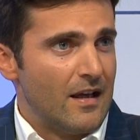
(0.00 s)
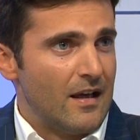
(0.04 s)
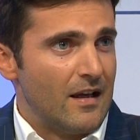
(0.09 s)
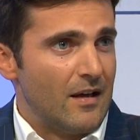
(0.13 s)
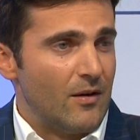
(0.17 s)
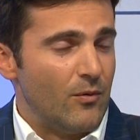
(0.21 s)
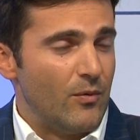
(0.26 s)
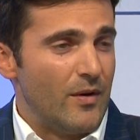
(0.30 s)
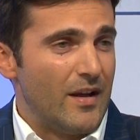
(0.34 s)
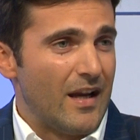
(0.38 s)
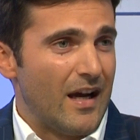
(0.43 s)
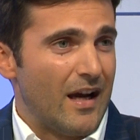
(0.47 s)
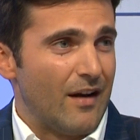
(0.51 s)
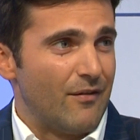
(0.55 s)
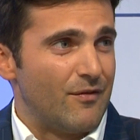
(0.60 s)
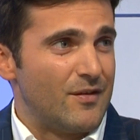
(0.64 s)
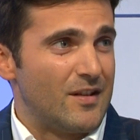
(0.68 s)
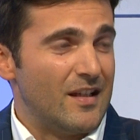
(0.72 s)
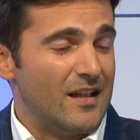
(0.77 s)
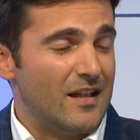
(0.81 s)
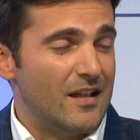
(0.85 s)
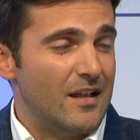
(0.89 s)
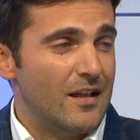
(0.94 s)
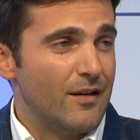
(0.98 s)
We have
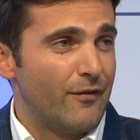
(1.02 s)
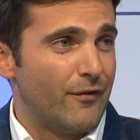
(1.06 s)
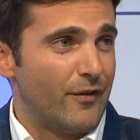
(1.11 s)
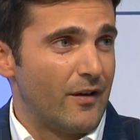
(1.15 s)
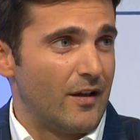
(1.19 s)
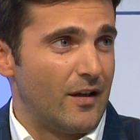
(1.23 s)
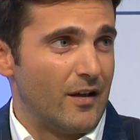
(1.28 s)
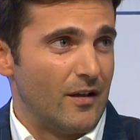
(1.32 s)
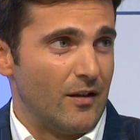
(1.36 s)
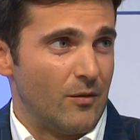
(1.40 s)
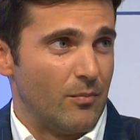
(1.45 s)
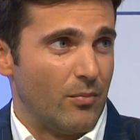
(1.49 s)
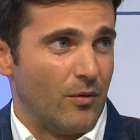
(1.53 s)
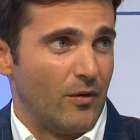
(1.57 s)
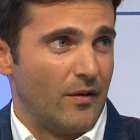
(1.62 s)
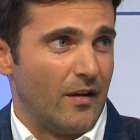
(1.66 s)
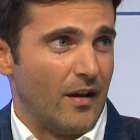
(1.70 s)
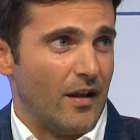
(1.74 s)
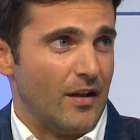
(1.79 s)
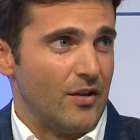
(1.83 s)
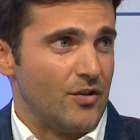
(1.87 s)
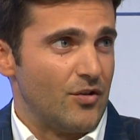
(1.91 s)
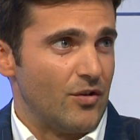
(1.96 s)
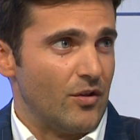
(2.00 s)
significant
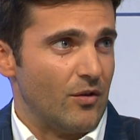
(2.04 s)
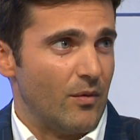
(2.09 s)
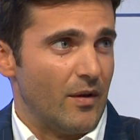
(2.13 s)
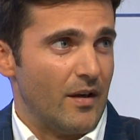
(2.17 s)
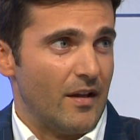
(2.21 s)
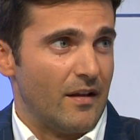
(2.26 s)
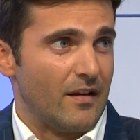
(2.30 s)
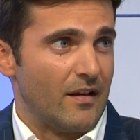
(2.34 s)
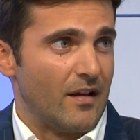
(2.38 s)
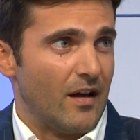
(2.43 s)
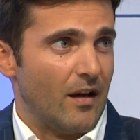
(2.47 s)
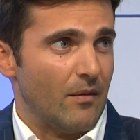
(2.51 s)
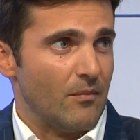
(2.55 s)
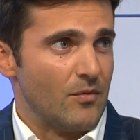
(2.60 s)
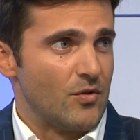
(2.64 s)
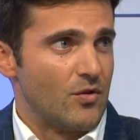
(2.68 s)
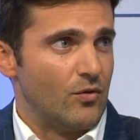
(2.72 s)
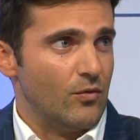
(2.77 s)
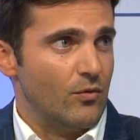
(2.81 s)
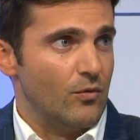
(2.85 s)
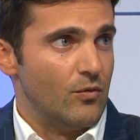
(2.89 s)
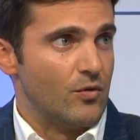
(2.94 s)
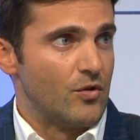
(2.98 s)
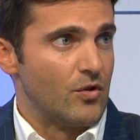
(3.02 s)
potential when it comes
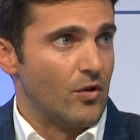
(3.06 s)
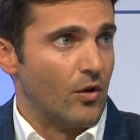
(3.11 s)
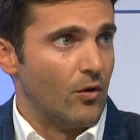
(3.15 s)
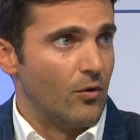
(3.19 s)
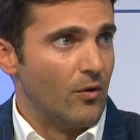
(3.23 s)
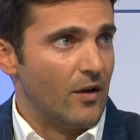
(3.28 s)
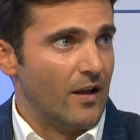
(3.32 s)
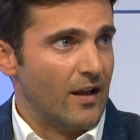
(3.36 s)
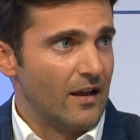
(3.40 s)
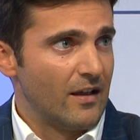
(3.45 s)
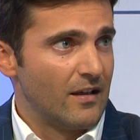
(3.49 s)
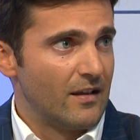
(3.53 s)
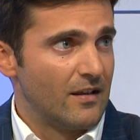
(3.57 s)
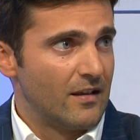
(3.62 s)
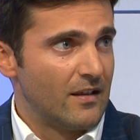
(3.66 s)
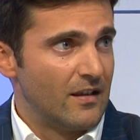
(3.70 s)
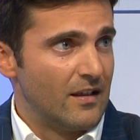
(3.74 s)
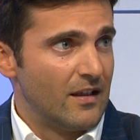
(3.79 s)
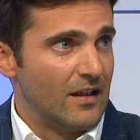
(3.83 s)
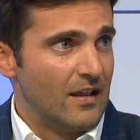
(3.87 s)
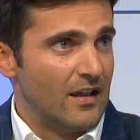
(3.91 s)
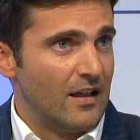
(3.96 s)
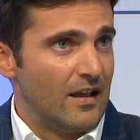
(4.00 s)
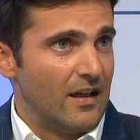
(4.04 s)
to solar,
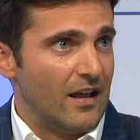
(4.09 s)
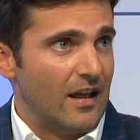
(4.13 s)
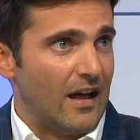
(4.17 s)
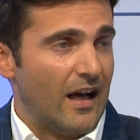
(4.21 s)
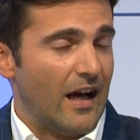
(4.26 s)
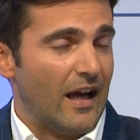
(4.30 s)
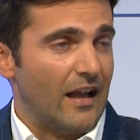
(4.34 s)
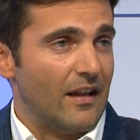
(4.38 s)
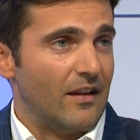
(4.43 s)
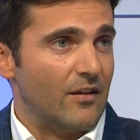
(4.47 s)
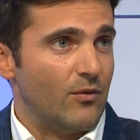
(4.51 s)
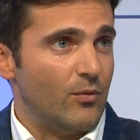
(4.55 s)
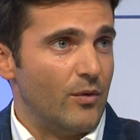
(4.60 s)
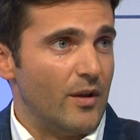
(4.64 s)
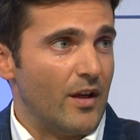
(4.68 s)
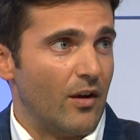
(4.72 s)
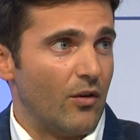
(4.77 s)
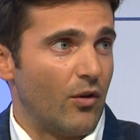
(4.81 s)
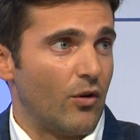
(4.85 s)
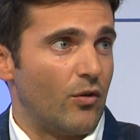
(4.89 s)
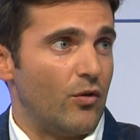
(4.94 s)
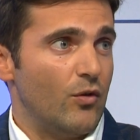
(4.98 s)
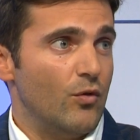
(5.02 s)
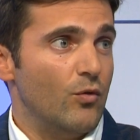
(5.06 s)
and we
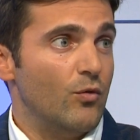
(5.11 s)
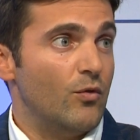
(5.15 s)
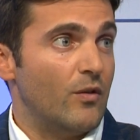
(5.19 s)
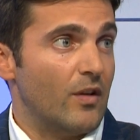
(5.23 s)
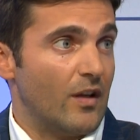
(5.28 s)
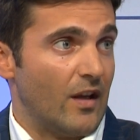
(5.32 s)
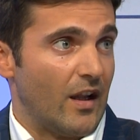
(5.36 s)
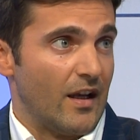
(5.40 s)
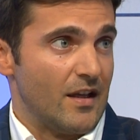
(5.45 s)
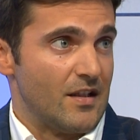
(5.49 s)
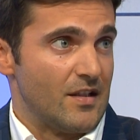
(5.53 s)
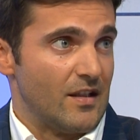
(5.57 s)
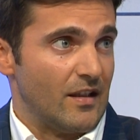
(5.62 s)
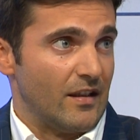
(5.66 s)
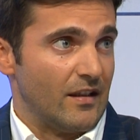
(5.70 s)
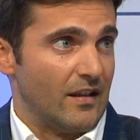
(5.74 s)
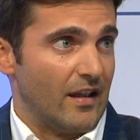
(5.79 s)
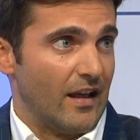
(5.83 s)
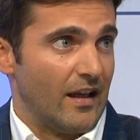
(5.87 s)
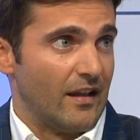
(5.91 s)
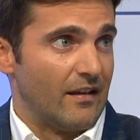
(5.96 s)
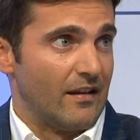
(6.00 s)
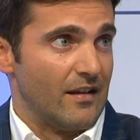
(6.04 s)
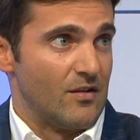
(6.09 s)
are not utilizing
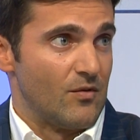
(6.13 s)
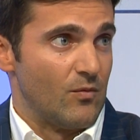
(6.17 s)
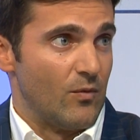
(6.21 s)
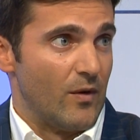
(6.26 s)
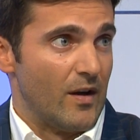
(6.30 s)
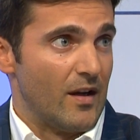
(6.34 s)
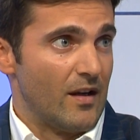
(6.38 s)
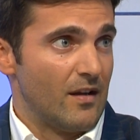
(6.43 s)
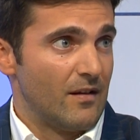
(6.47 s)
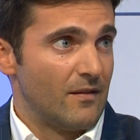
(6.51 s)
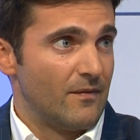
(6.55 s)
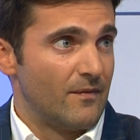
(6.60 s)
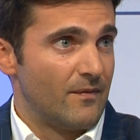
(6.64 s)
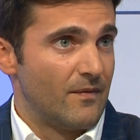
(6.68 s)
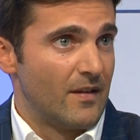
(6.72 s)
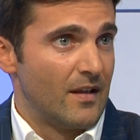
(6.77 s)
that as well.